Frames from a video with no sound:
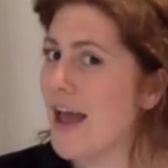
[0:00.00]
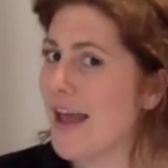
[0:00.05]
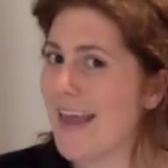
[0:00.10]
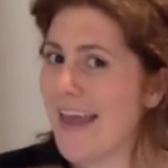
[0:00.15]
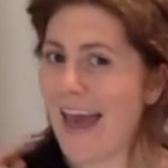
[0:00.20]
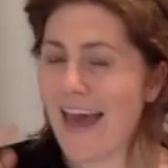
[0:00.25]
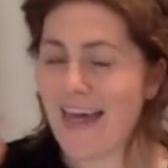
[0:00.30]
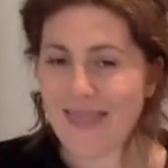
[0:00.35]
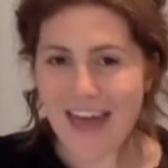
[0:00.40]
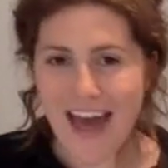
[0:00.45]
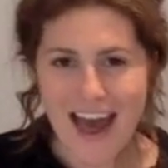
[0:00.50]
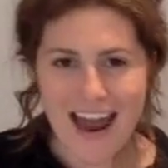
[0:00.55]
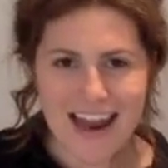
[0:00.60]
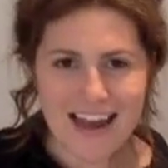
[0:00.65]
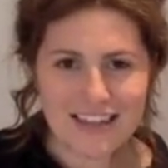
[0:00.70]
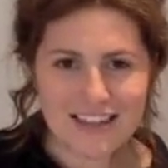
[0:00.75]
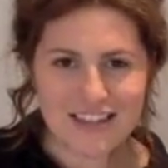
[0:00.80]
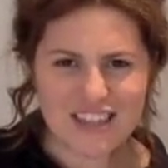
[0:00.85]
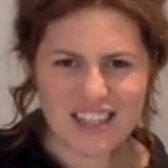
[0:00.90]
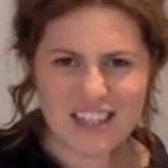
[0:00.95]
Get that
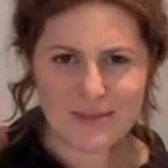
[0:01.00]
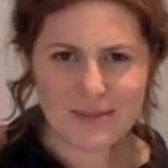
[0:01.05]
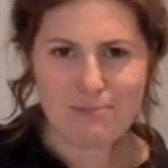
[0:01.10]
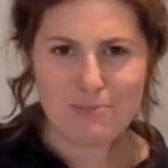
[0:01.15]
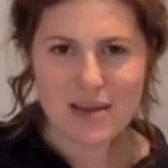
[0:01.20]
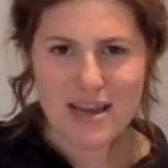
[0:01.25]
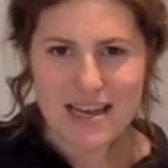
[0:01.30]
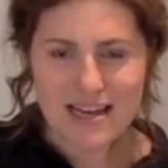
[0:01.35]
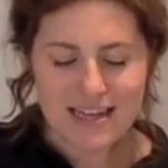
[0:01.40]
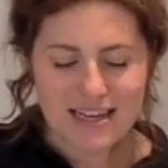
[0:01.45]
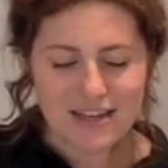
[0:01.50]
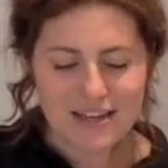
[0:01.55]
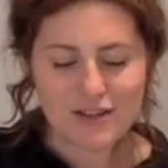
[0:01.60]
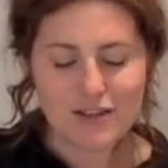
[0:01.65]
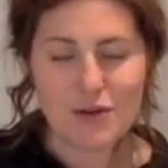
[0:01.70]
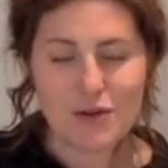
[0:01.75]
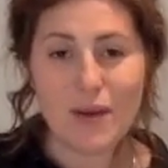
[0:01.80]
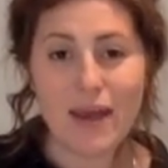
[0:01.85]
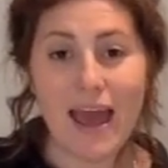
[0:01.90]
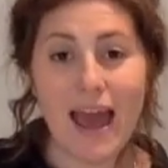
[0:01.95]
as speedy as
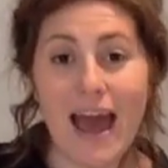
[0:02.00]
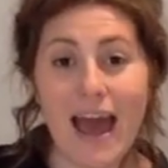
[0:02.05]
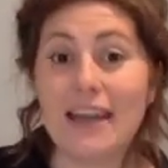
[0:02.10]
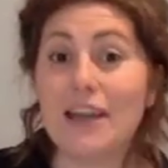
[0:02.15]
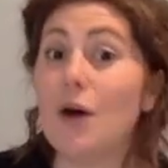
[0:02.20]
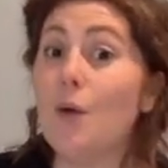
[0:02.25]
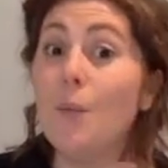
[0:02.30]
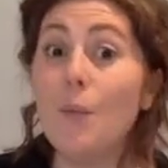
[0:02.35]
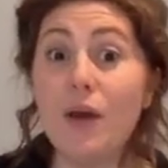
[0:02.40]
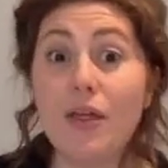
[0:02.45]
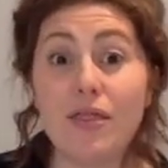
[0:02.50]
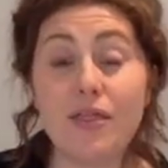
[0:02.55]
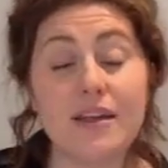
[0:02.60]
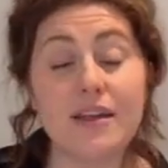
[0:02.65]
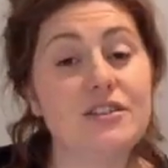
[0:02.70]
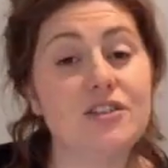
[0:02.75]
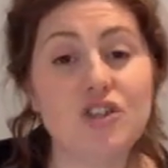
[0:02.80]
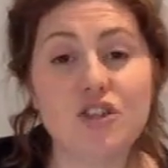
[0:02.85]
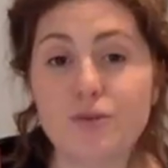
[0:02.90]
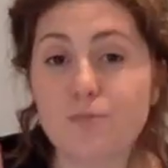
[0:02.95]
you can. And with
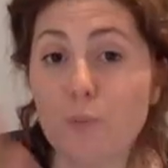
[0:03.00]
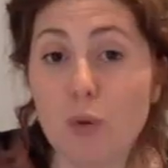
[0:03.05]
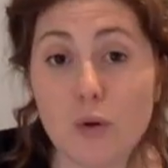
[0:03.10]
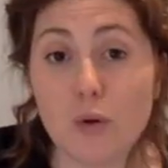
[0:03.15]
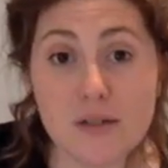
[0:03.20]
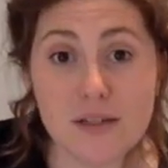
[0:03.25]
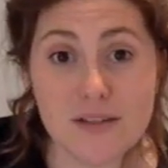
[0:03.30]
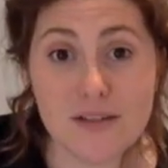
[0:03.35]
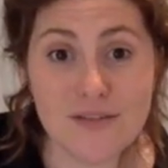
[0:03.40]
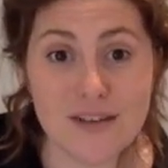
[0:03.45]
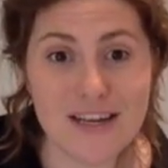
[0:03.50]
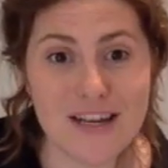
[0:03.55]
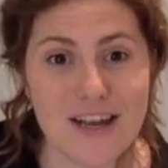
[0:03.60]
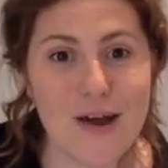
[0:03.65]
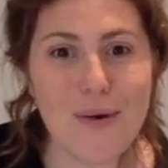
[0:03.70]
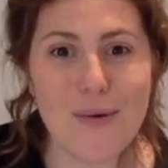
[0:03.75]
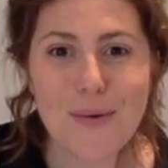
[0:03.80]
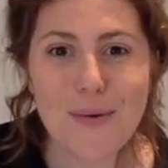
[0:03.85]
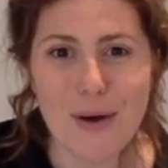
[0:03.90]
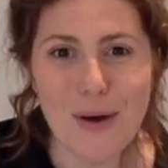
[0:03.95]
this, just pause the
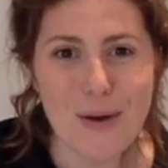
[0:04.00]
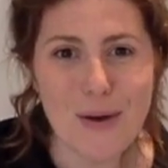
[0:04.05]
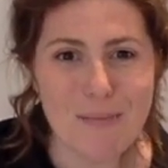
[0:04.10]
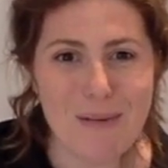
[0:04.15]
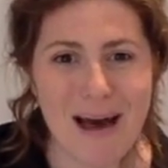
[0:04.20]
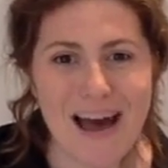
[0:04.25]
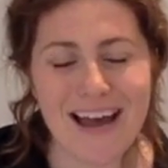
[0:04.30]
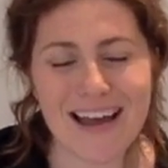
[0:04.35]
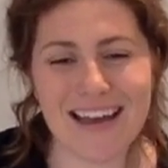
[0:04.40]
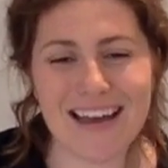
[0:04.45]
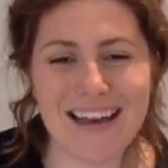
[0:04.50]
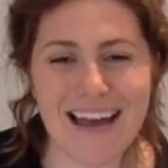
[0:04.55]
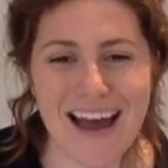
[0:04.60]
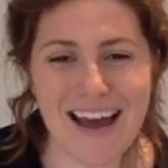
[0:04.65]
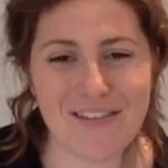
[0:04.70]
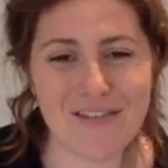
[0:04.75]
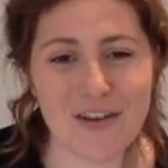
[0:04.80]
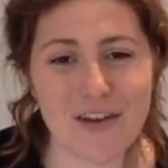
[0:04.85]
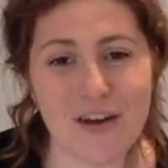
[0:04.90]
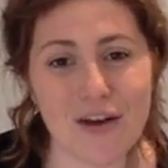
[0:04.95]
video, go back and
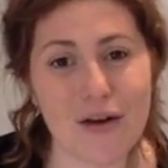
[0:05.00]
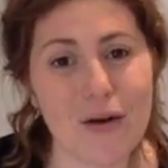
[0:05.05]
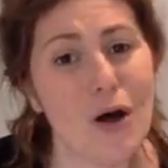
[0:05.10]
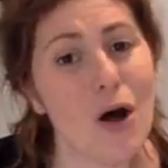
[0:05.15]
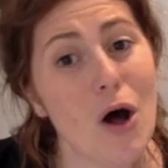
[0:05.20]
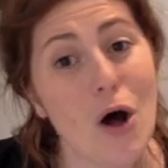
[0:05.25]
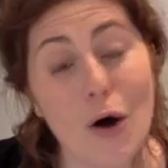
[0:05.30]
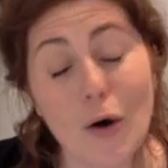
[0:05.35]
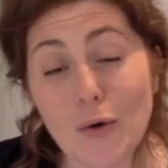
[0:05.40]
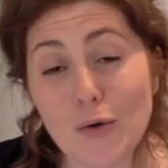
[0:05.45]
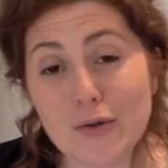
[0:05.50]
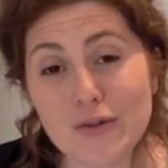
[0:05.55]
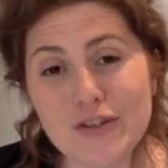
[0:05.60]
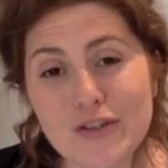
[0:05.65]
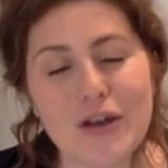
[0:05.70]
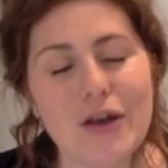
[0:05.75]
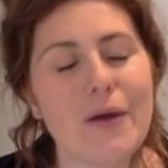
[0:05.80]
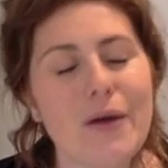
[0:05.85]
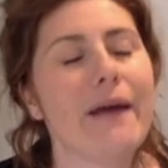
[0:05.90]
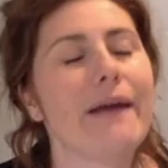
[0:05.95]
have a go.
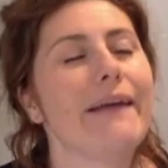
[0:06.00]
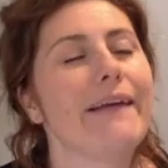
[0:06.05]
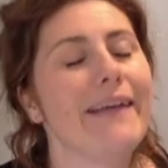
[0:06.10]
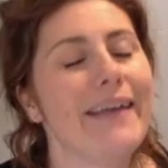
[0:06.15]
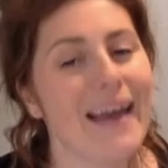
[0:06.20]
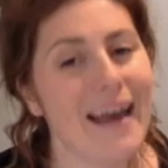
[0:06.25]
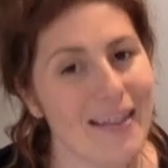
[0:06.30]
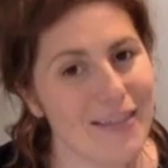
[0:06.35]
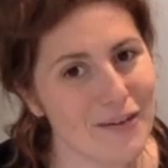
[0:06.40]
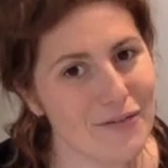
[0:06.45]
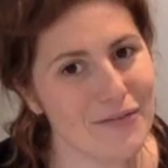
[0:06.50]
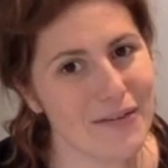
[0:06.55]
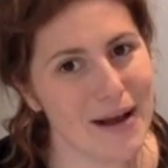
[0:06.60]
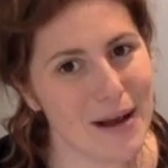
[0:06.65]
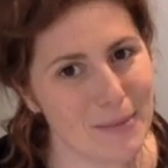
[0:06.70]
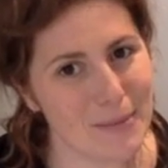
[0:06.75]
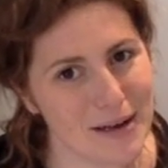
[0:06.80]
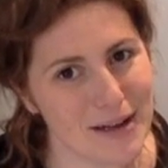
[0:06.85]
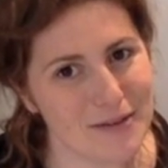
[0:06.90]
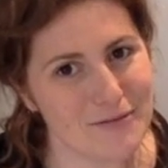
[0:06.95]
Also, get the
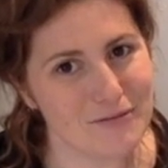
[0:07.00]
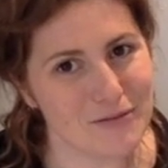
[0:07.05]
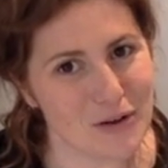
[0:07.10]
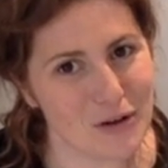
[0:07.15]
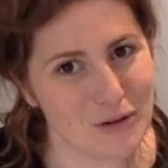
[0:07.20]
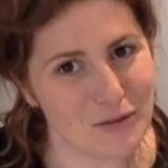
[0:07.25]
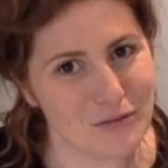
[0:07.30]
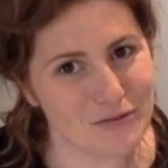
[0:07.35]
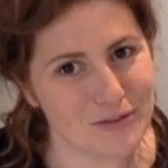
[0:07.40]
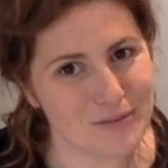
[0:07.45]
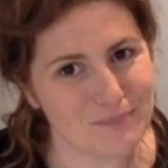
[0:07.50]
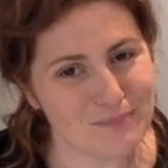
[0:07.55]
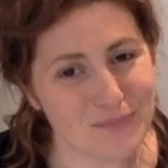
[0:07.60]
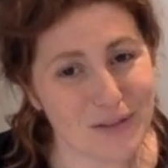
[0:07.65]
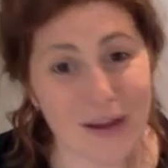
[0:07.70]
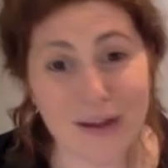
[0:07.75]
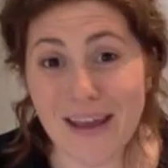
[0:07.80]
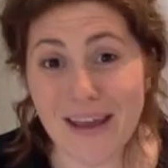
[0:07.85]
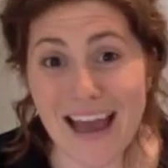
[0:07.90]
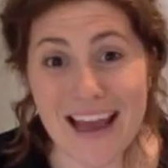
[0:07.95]
family involved.
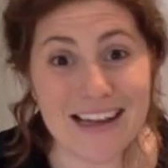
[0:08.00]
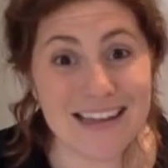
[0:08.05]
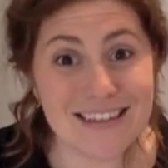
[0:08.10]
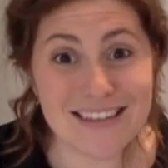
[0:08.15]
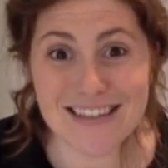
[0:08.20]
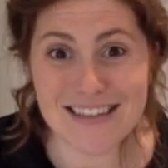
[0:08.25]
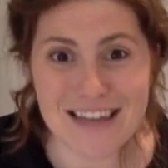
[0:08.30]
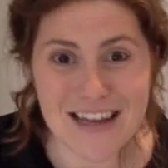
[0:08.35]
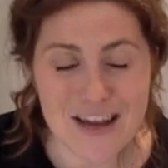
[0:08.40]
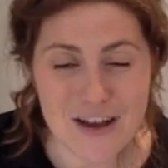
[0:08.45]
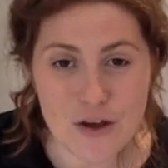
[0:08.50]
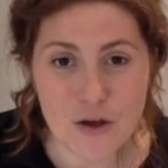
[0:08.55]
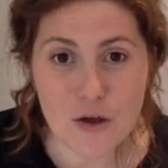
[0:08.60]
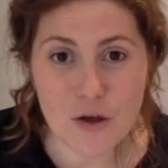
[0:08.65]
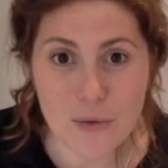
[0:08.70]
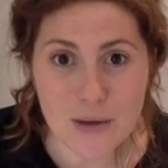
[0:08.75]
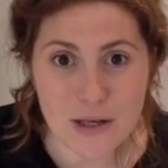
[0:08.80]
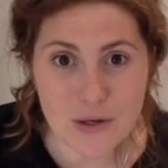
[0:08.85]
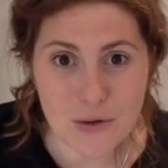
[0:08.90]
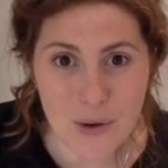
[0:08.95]
Okay? See
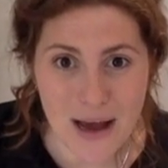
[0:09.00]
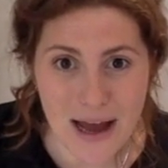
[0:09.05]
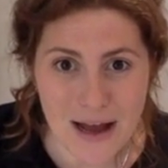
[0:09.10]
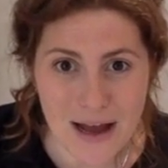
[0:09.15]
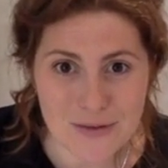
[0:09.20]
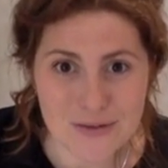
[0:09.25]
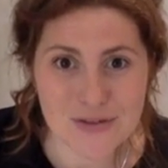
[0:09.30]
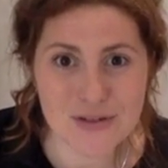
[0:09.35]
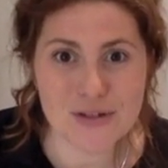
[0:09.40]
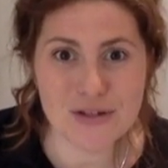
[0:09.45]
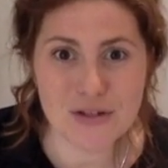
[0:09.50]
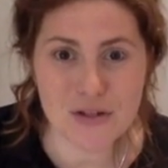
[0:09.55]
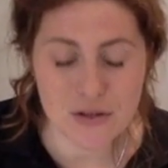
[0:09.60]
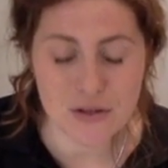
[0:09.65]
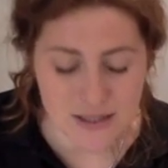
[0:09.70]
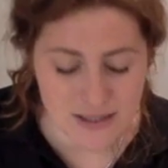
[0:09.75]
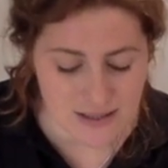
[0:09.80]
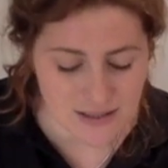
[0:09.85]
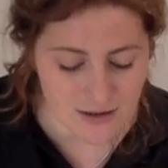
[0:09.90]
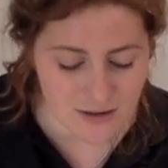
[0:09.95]
who in your house can do
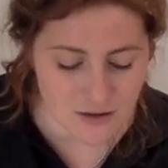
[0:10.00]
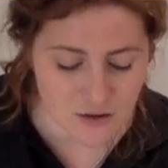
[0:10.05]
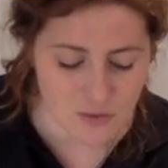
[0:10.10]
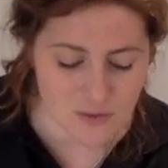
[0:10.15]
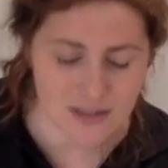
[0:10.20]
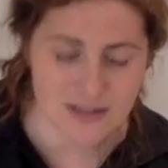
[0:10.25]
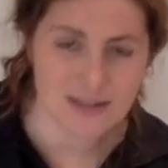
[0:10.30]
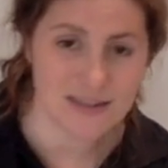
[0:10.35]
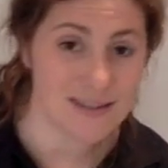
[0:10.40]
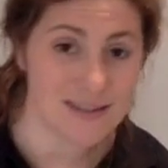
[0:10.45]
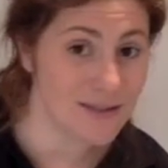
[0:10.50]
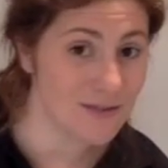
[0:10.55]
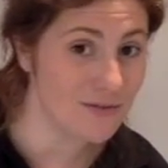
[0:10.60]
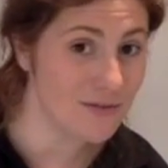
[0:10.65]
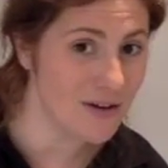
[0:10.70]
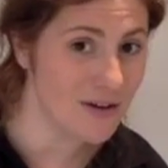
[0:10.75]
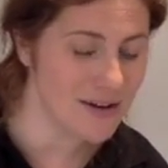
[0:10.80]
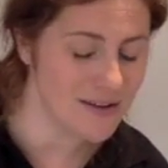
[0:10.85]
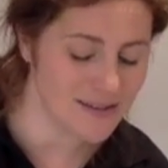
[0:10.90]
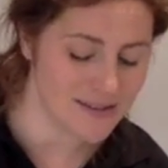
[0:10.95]
these tongue twisters the
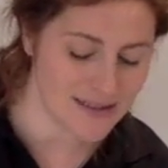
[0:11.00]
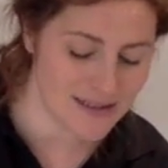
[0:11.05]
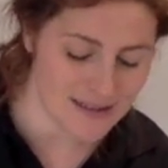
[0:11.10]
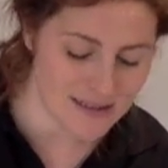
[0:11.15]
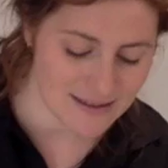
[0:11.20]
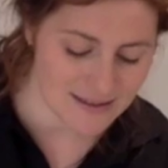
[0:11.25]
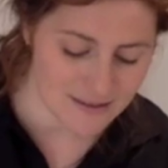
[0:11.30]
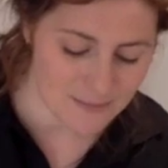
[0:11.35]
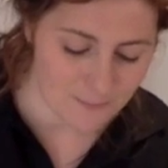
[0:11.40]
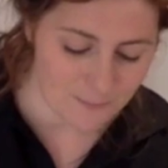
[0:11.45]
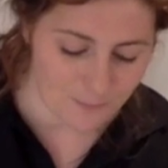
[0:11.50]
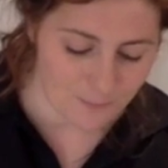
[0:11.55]
fastest.